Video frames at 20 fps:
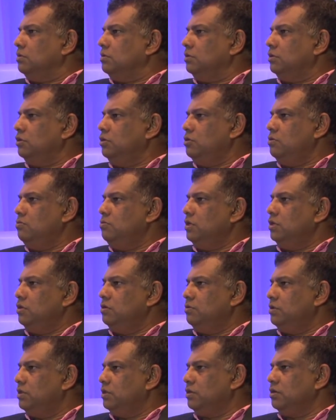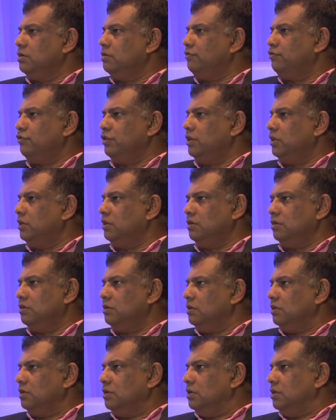You know, when you're with a girlfriend and
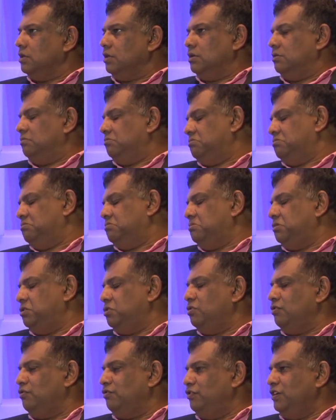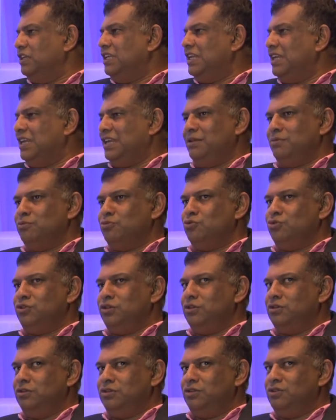you don't feel it anymore,
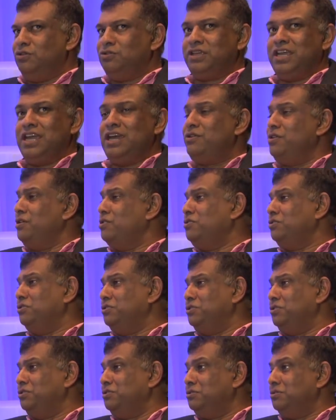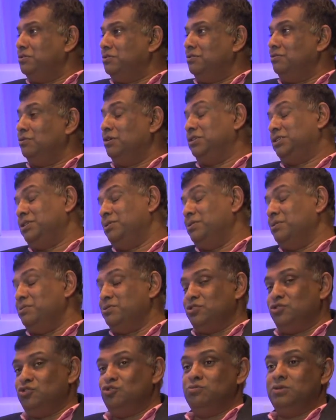you don't carry on, do you? Well,
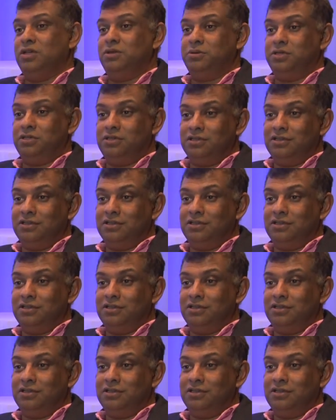sometimes you do, maybe.